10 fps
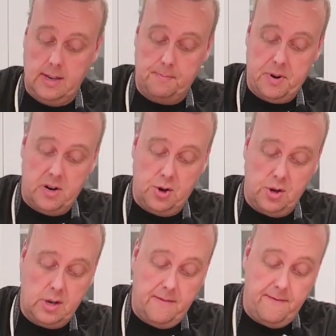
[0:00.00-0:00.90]
its
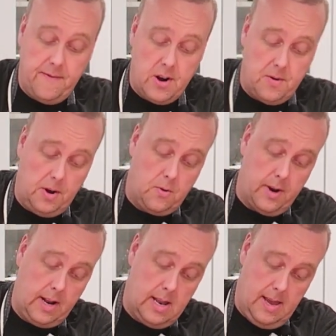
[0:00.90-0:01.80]
pungency very
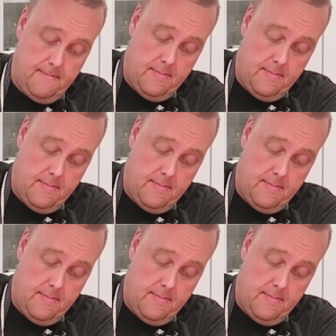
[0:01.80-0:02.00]
quickly.